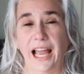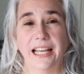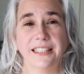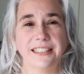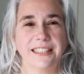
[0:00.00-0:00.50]

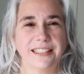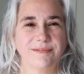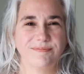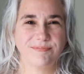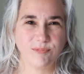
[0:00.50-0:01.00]
And
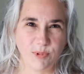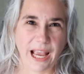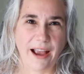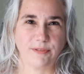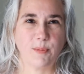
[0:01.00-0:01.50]
we
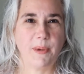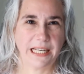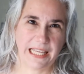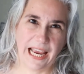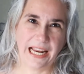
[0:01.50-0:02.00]
have to
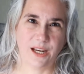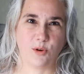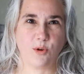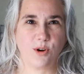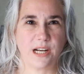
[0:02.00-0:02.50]
maintain in
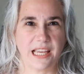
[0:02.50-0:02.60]
order to